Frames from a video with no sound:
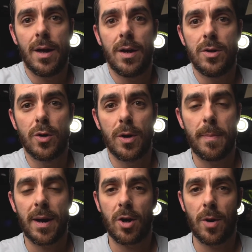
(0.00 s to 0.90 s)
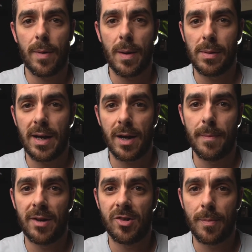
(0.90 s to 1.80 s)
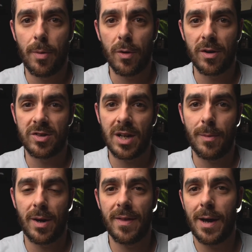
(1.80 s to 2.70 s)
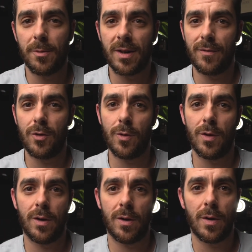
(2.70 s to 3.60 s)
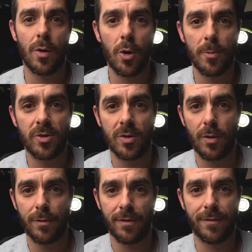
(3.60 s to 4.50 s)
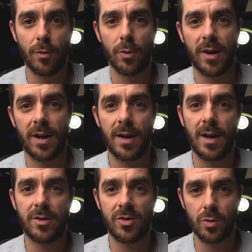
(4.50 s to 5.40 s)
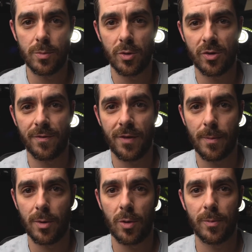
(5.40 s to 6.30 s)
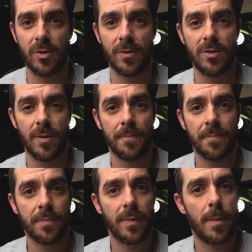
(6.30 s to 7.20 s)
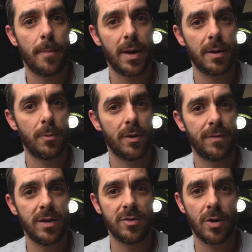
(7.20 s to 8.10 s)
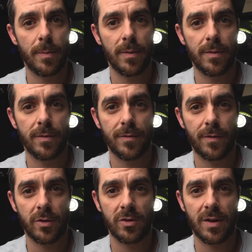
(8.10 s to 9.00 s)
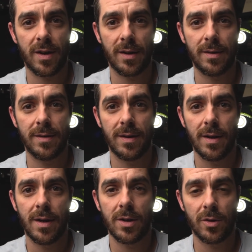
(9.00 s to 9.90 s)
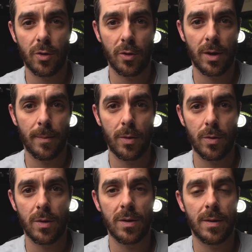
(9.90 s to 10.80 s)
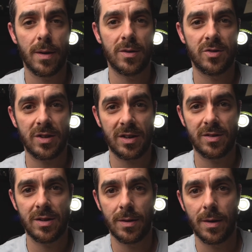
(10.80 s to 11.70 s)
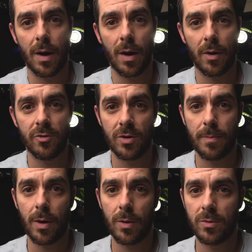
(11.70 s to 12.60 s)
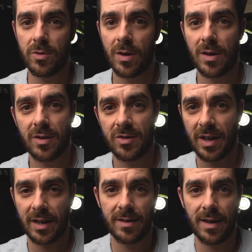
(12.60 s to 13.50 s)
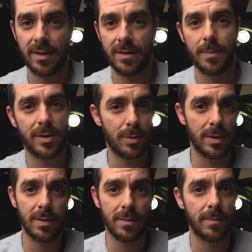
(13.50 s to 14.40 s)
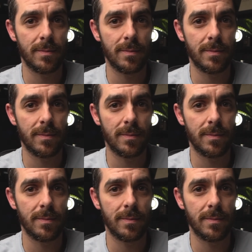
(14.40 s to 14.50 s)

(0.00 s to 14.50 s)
you could pick up a Blackmagic Pocket Cinema, and that would give you the option of 4K and slow motion filming options. Picking one of these up first hand, you're talking about £1,600, second hand between